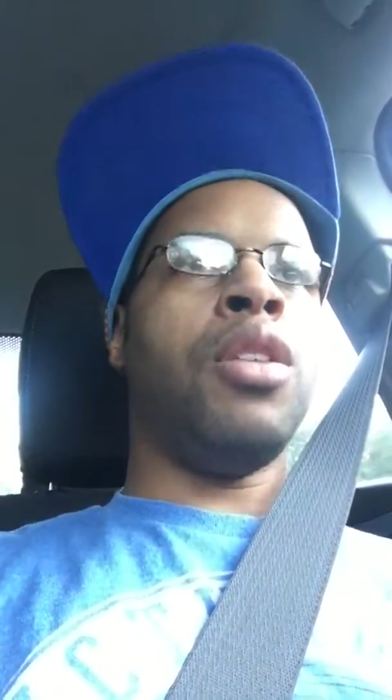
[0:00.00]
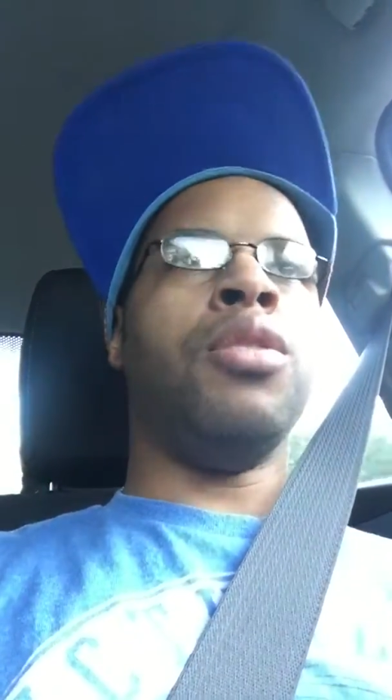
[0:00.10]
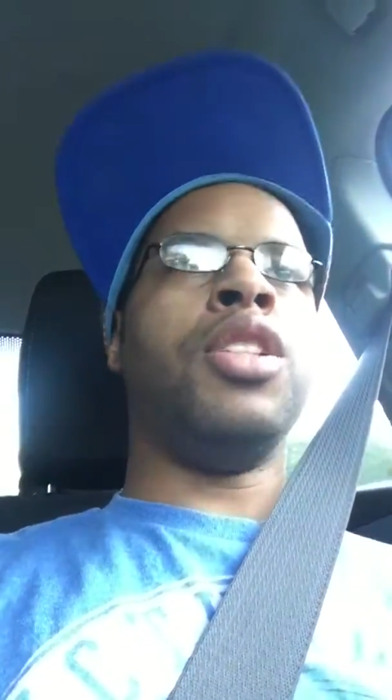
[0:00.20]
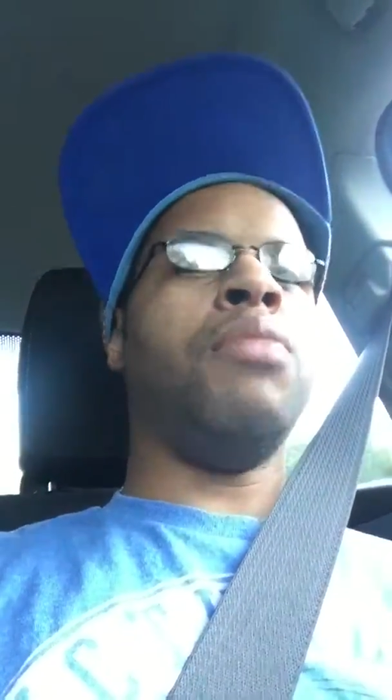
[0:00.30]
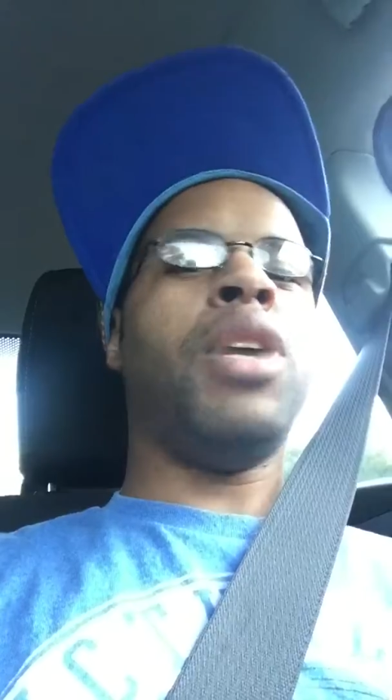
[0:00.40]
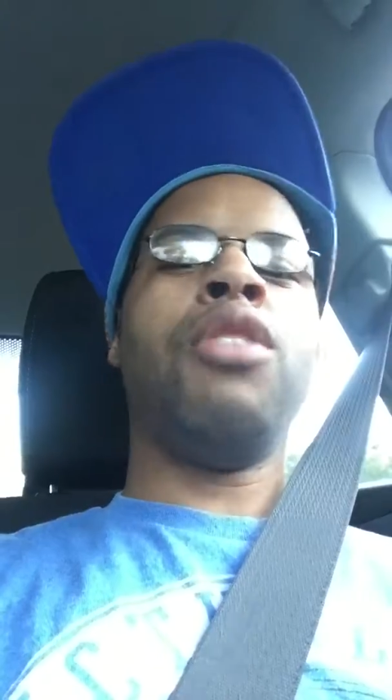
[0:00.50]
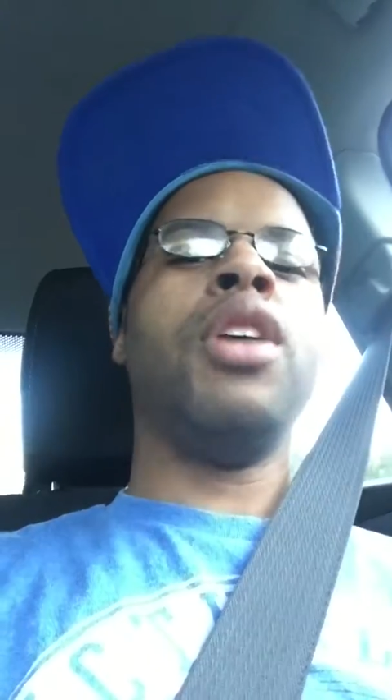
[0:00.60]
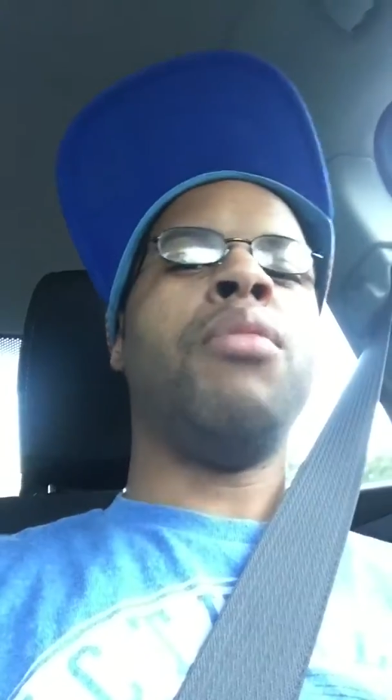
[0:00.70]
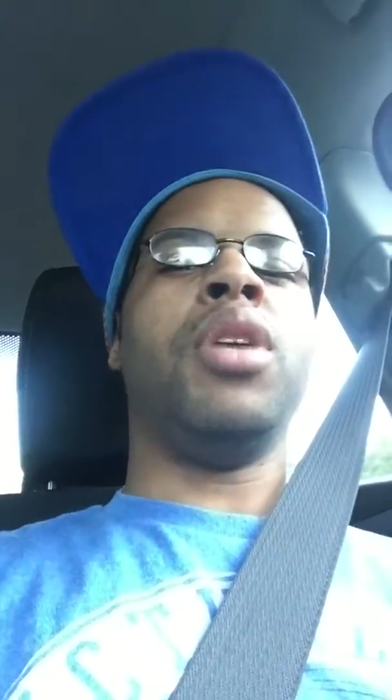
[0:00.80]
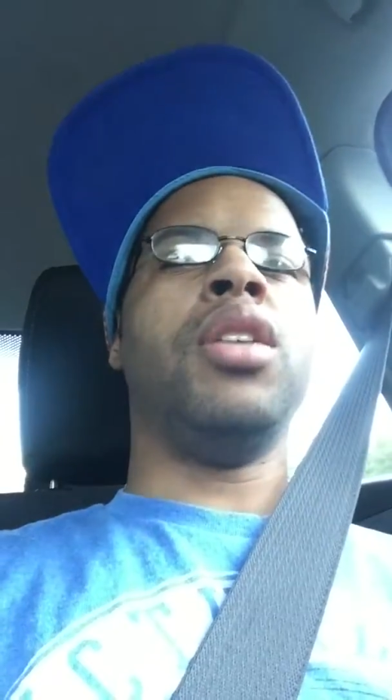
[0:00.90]
go see my
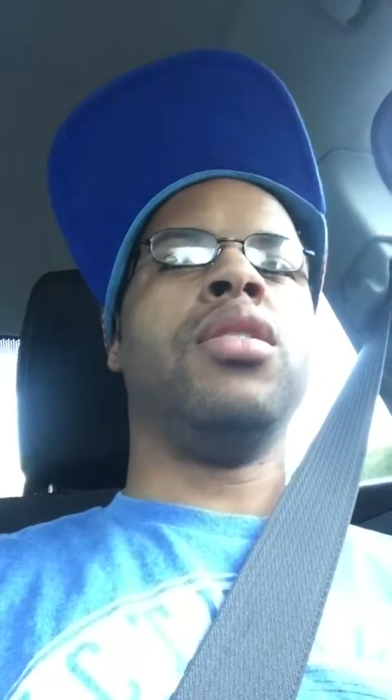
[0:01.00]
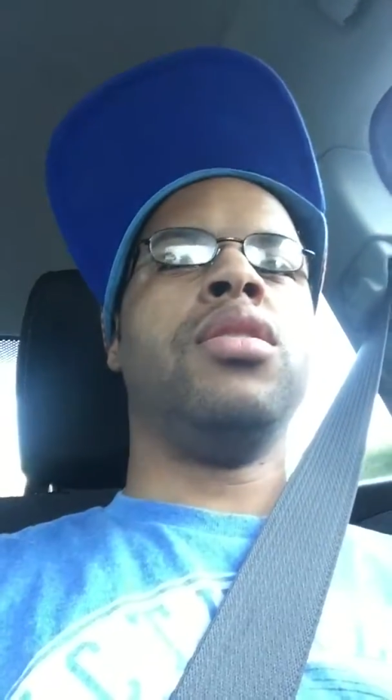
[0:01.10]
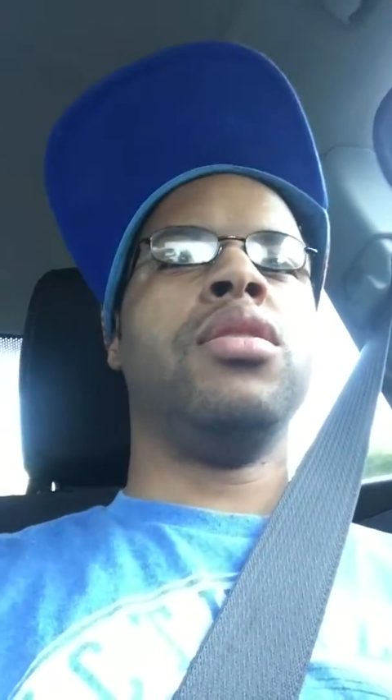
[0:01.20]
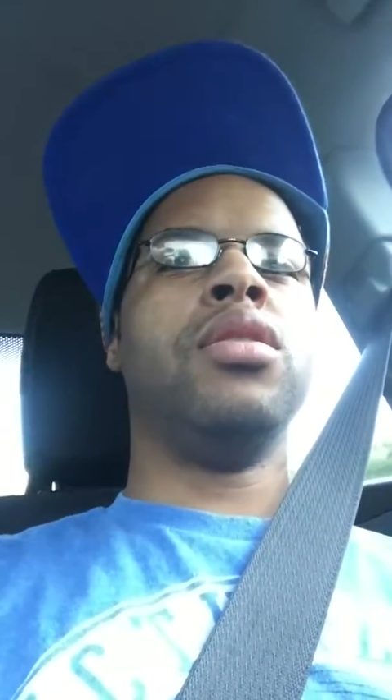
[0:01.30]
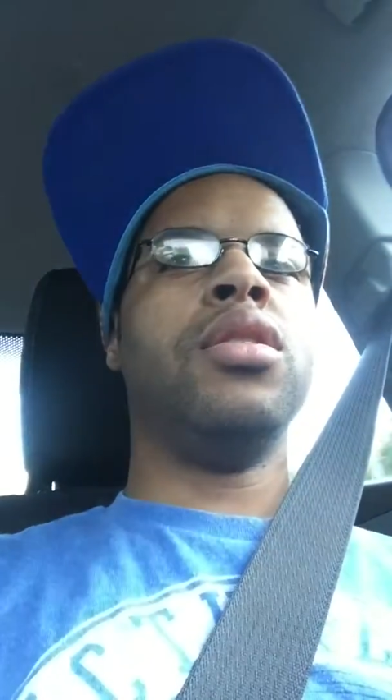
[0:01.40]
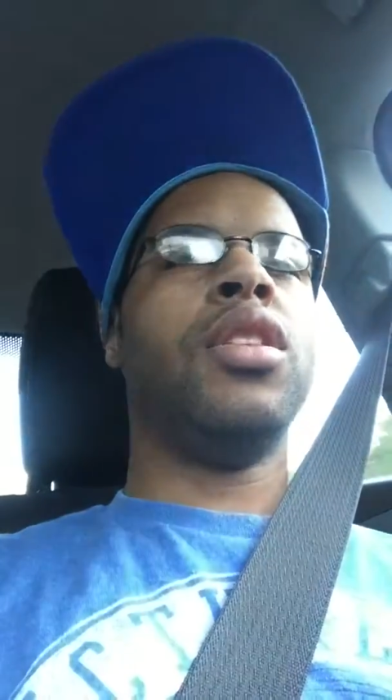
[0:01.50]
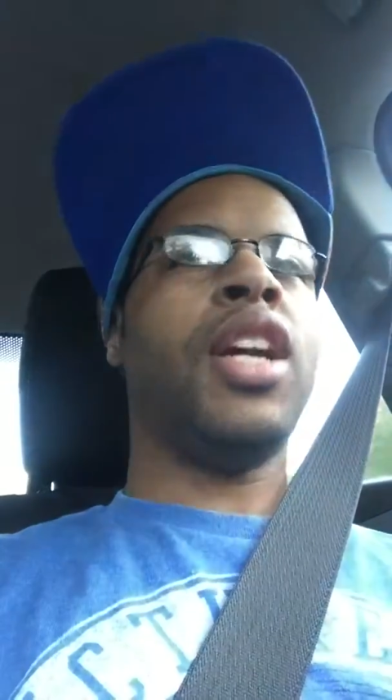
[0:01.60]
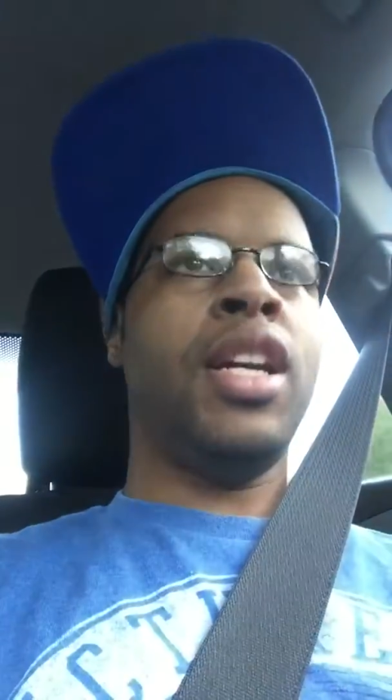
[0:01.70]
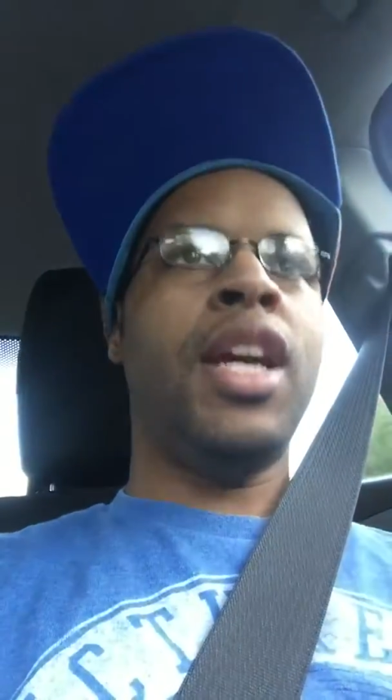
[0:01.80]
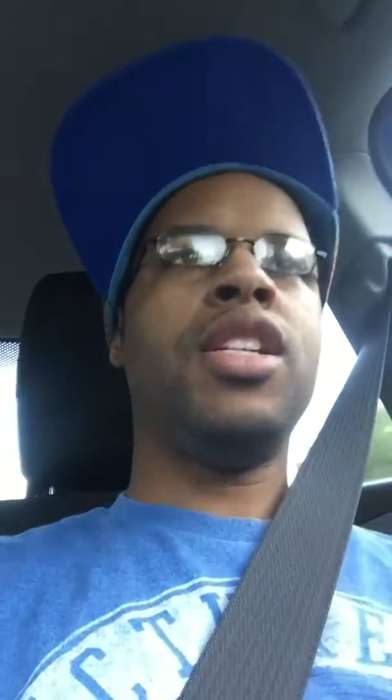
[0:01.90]
grandma.
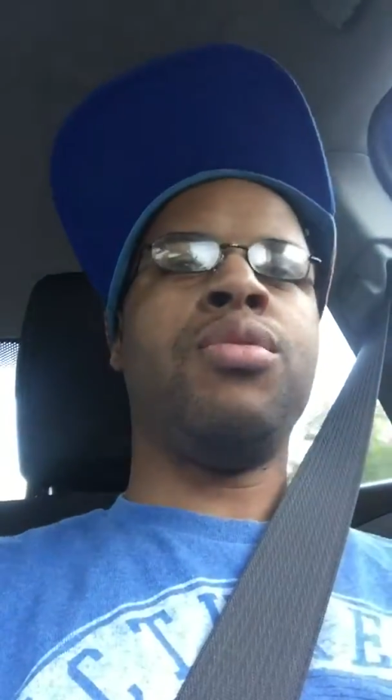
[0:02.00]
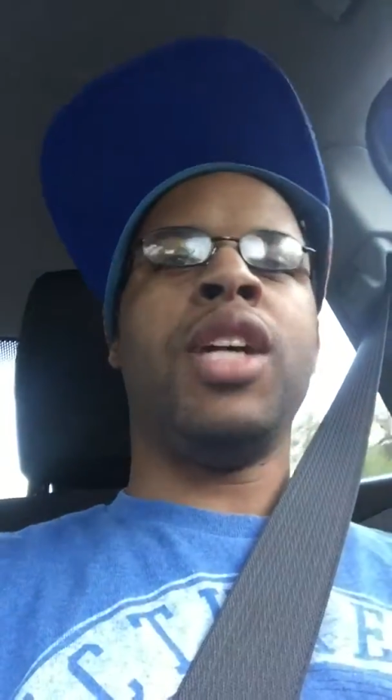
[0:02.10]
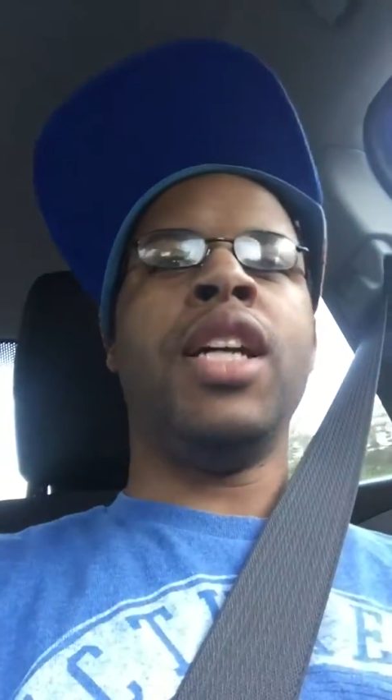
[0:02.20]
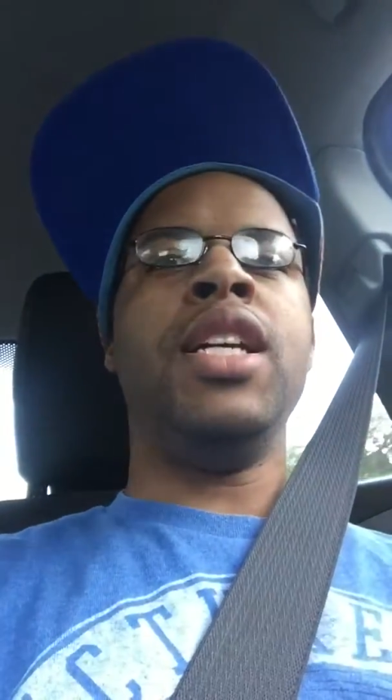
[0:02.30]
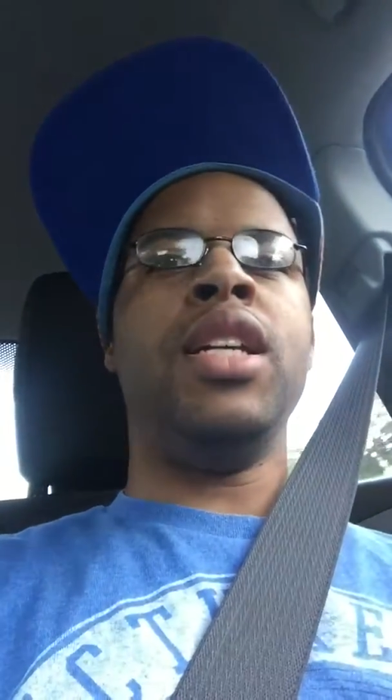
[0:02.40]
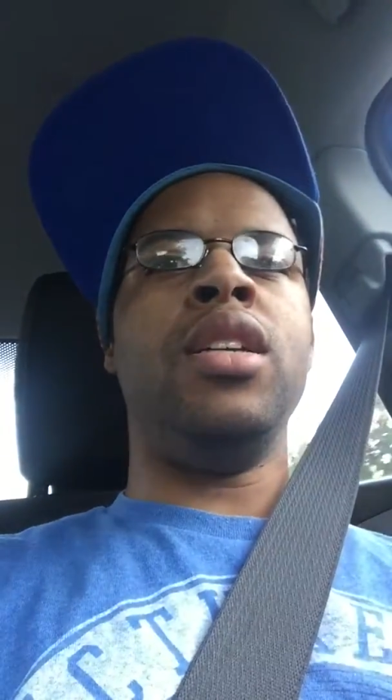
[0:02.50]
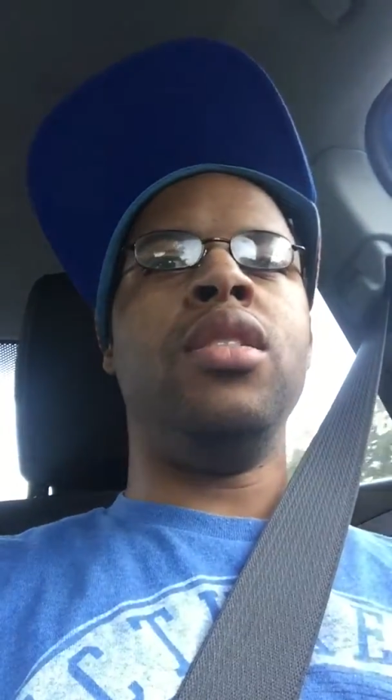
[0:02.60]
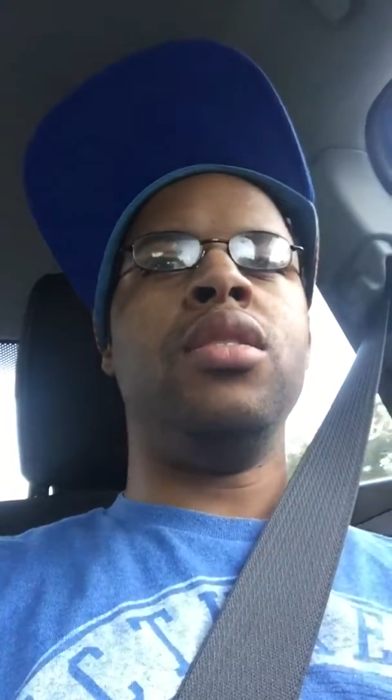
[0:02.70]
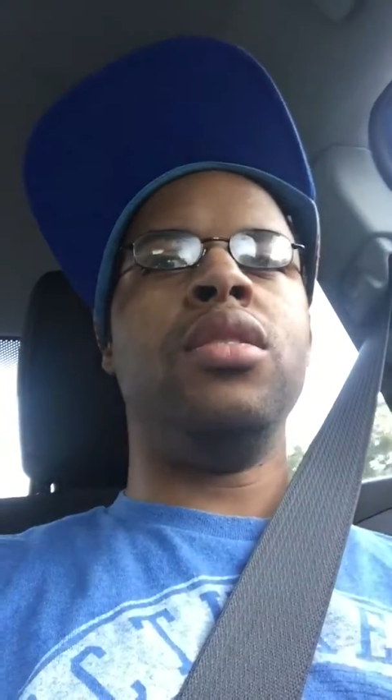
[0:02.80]
And that's what I did.